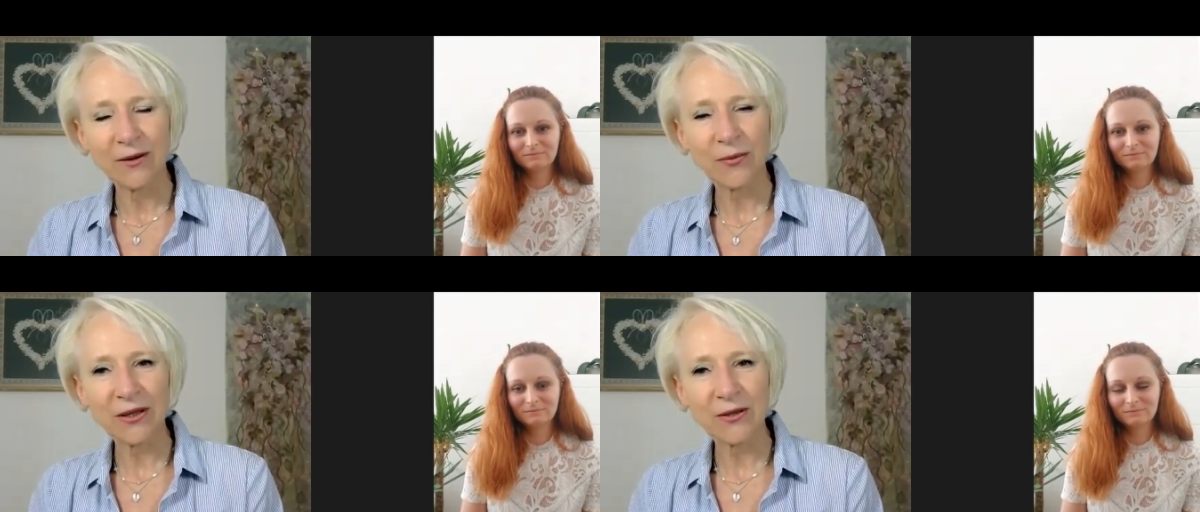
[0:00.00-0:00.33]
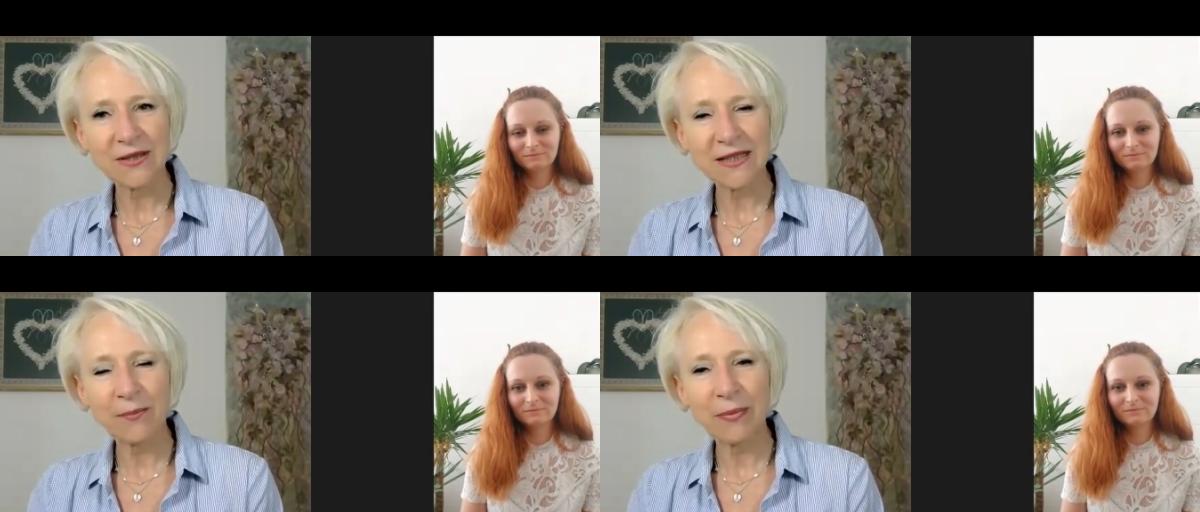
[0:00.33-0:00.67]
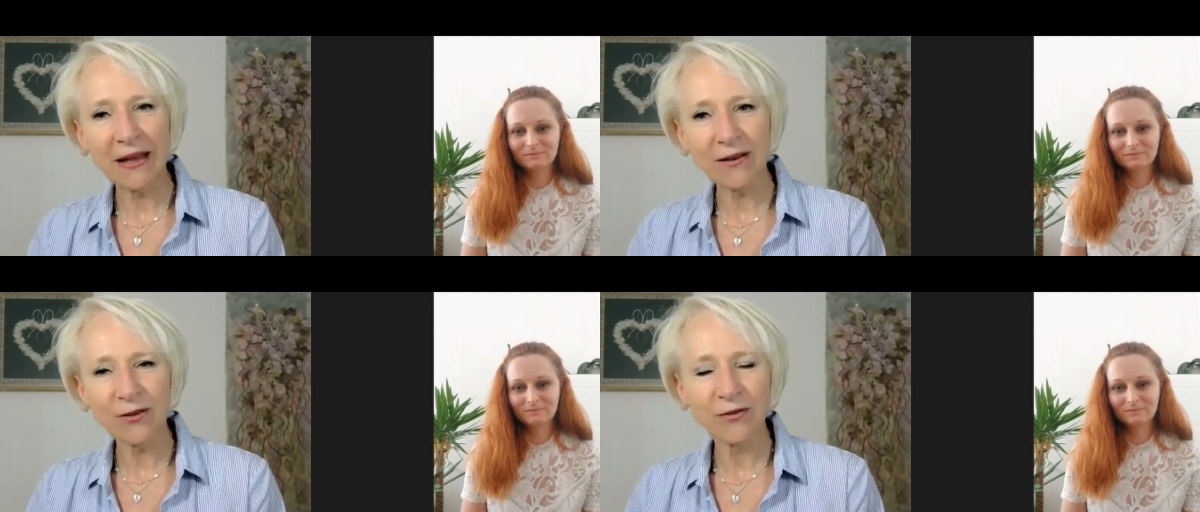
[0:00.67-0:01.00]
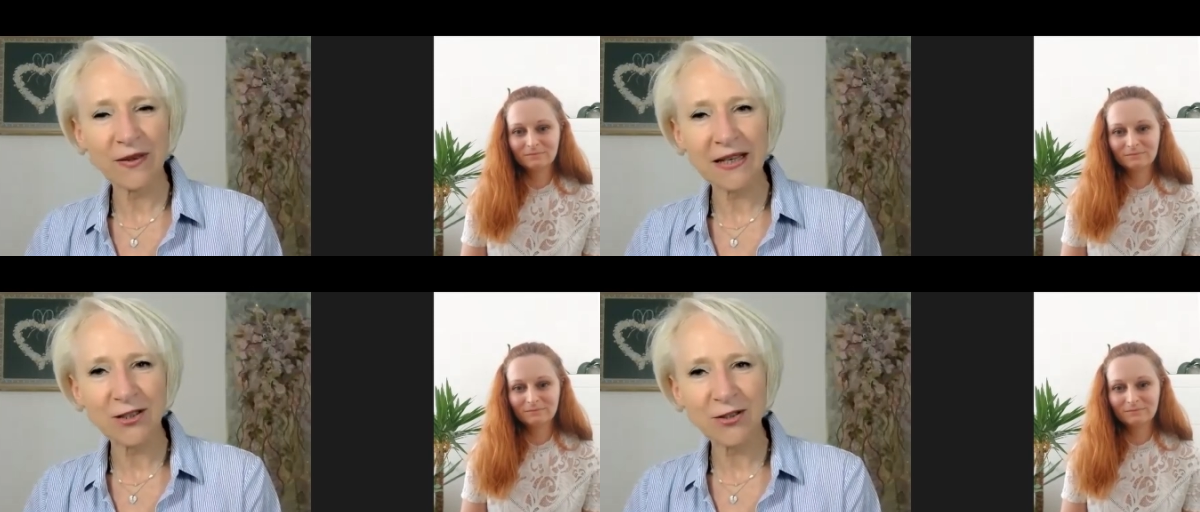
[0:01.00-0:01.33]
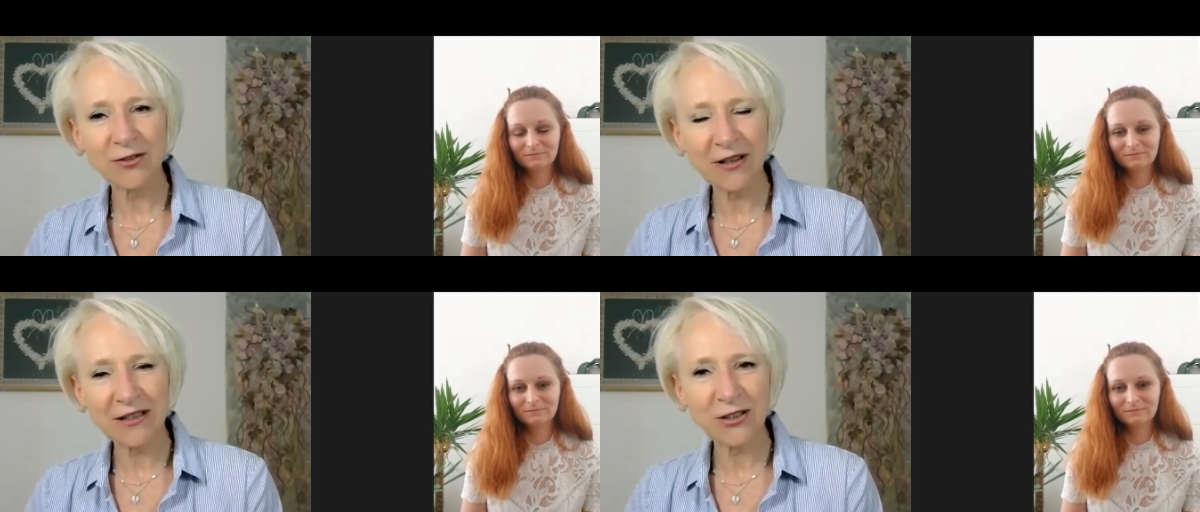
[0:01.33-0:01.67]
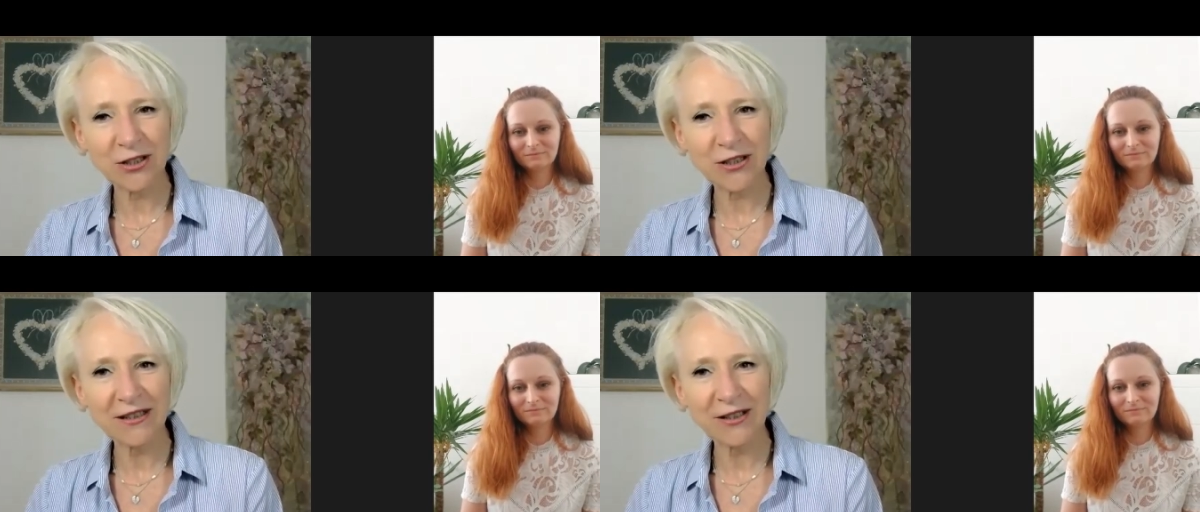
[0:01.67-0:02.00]
Speaker 1: where you step out of that
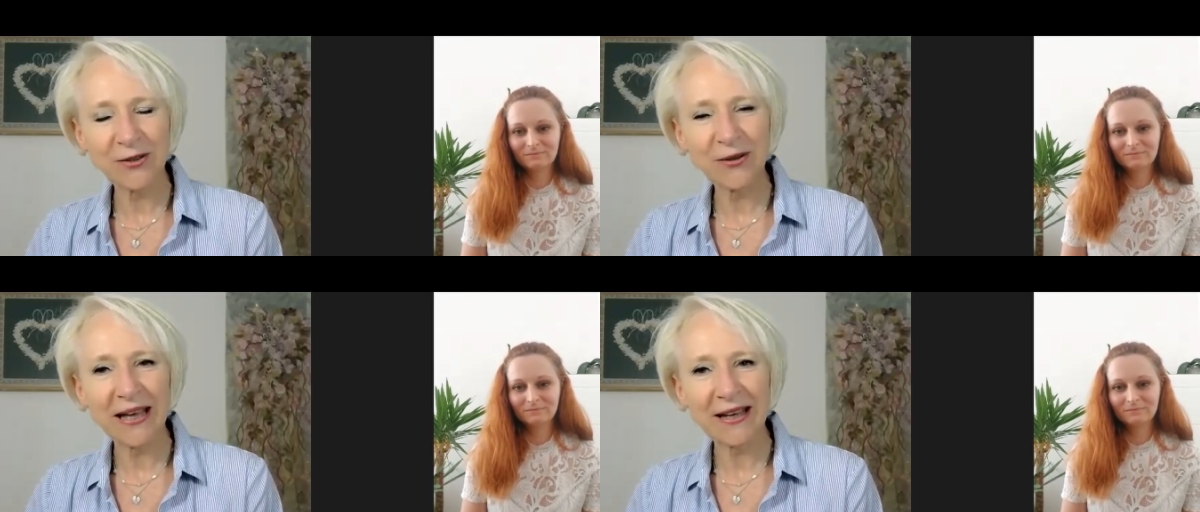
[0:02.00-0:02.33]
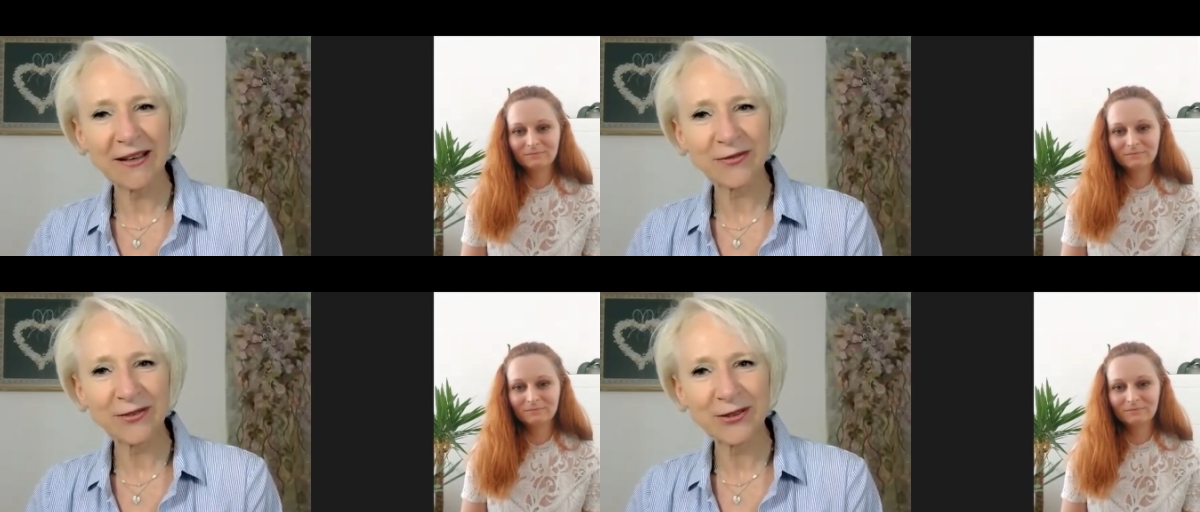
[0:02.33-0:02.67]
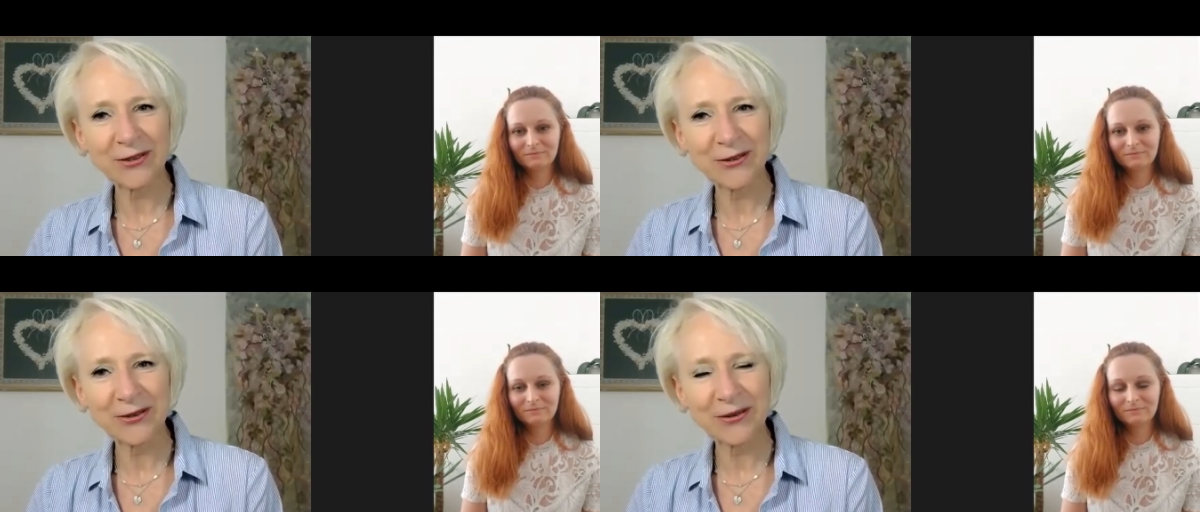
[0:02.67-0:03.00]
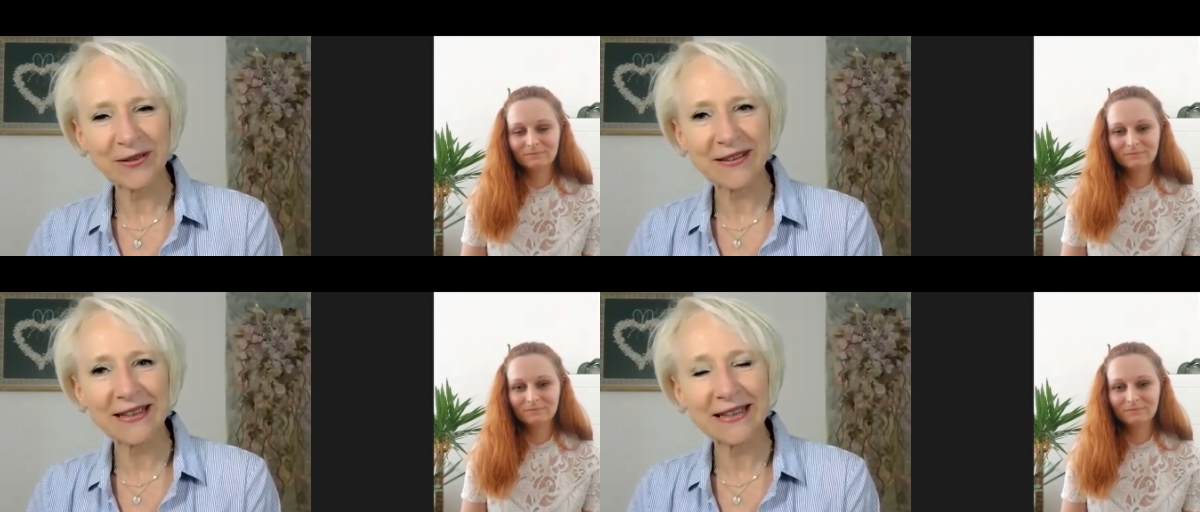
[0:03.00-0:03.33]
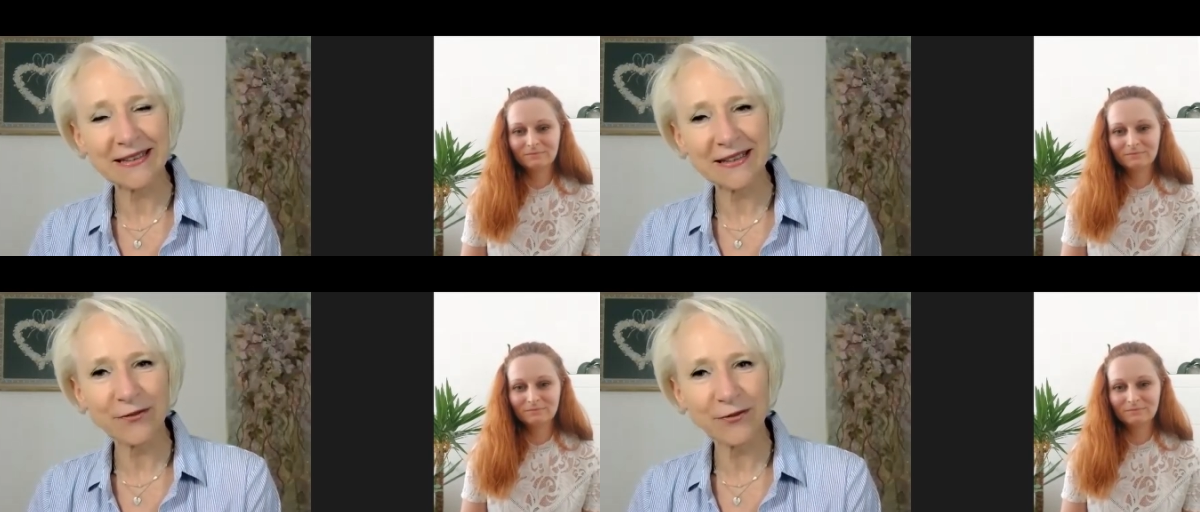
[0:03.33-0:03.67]
structure you have to think